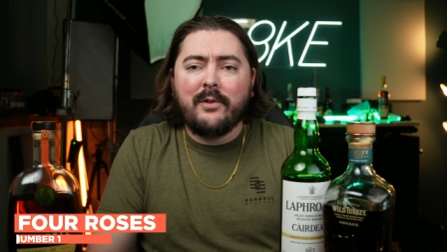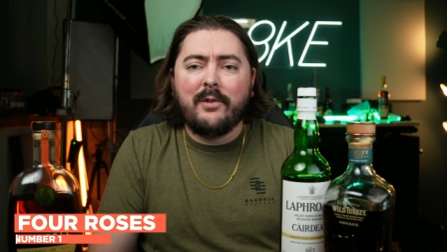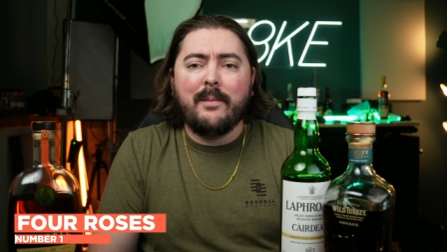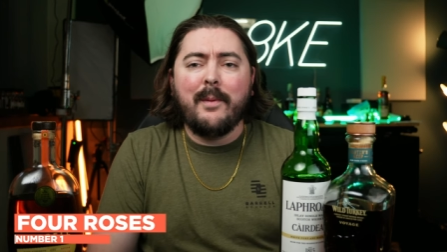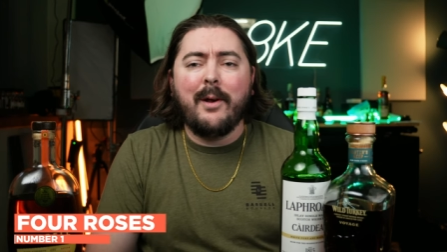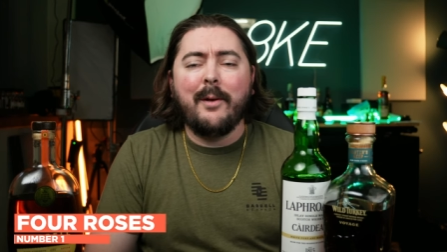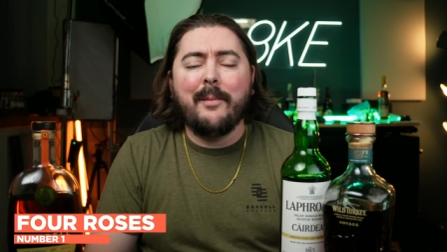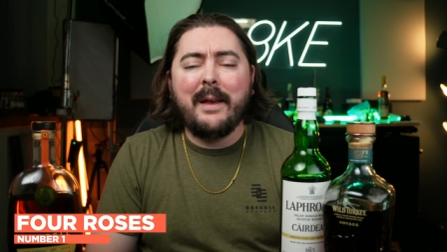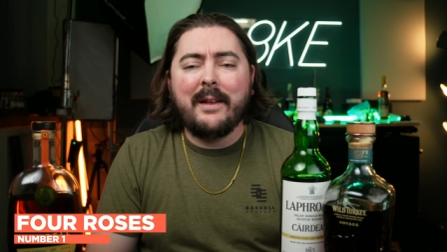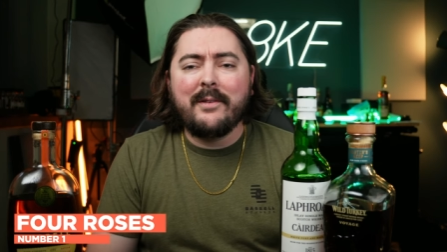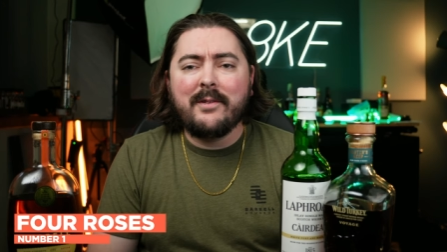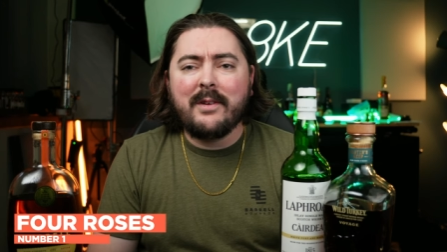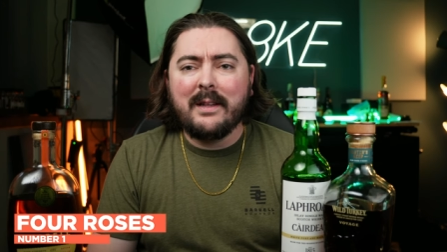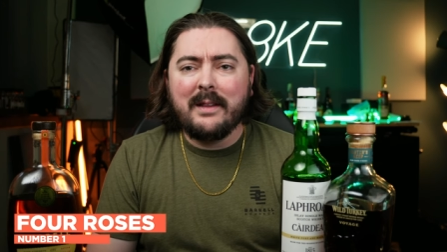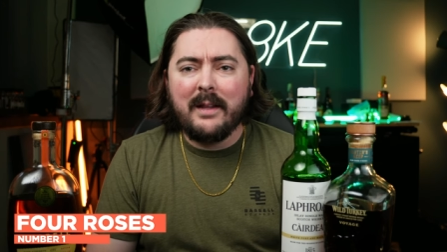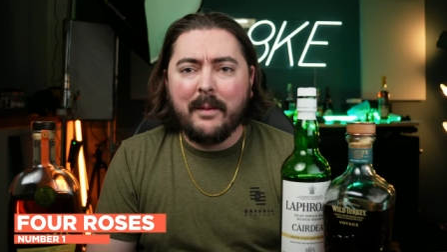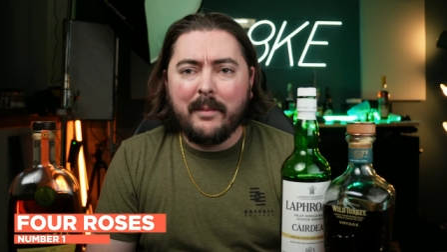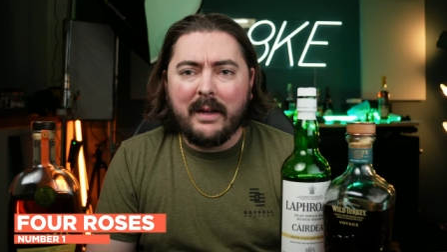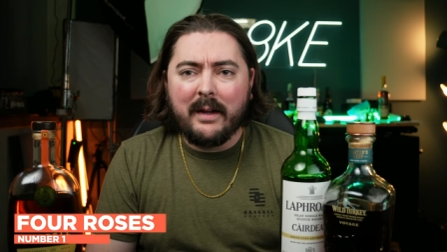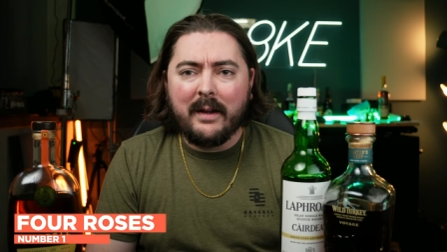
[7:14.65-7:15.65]
Small Batch
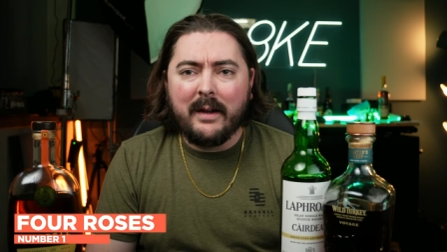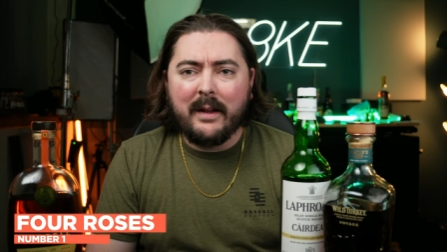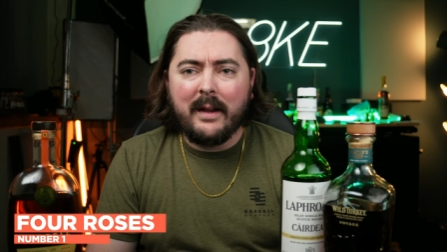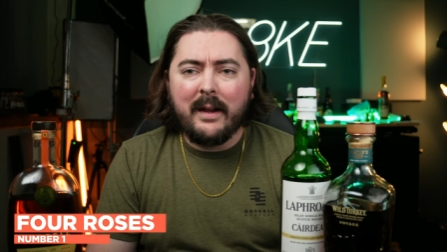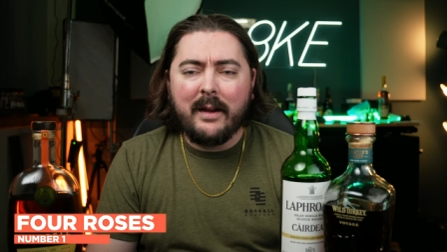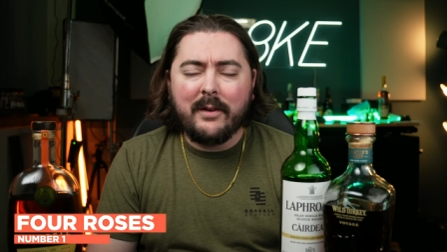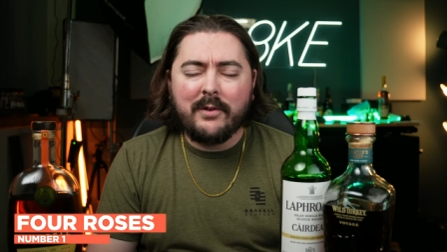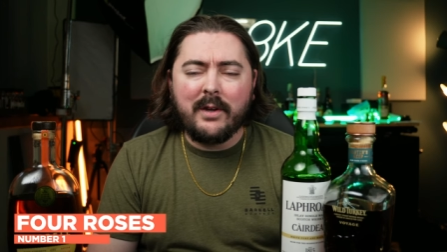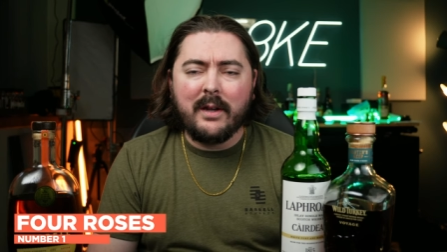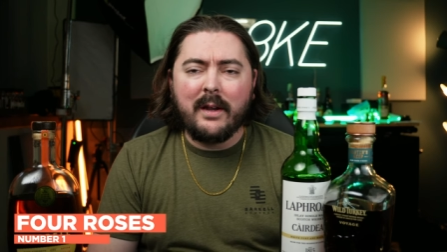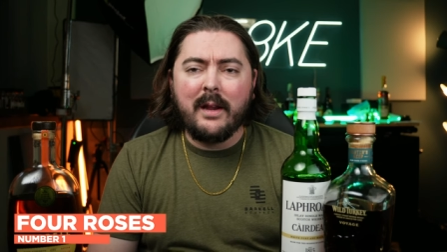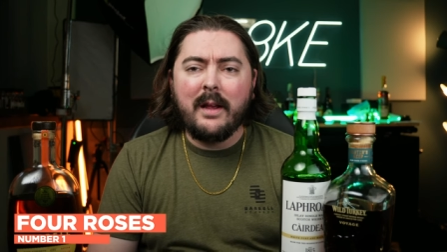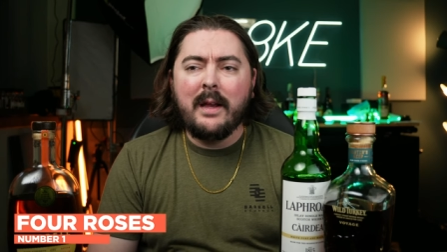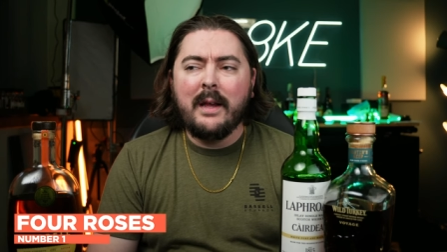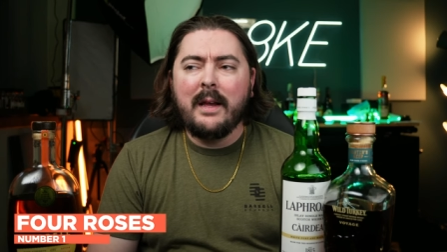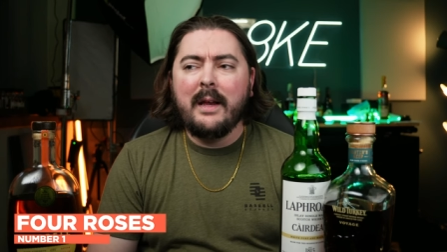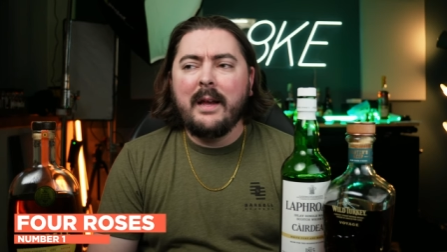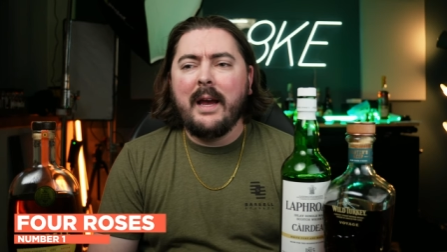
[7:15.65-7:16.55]
Limited Edition.